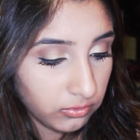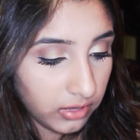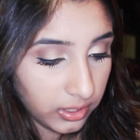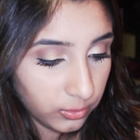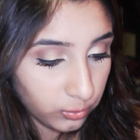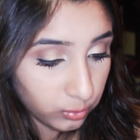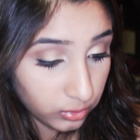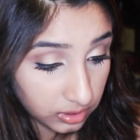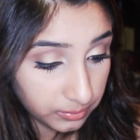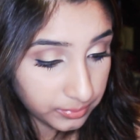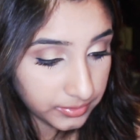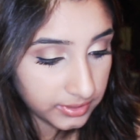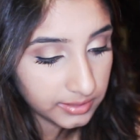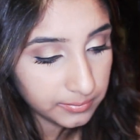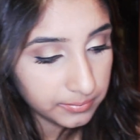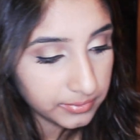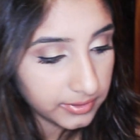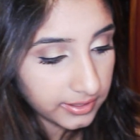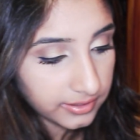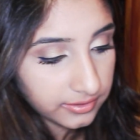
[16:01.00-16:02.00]
I will be
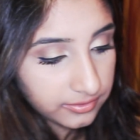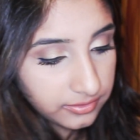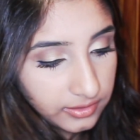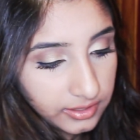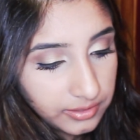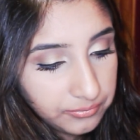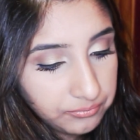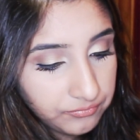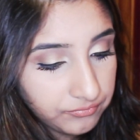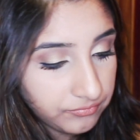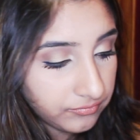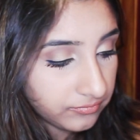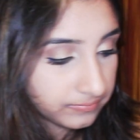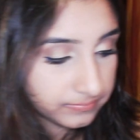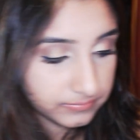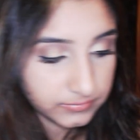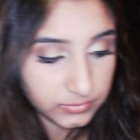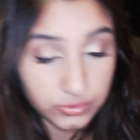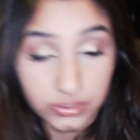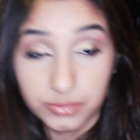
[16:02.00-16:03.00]
applying them
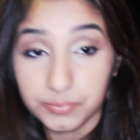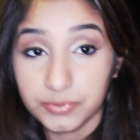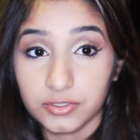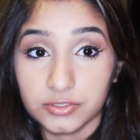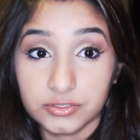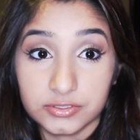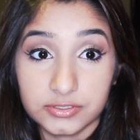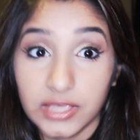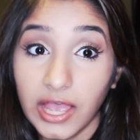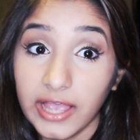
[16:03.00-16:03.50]
only because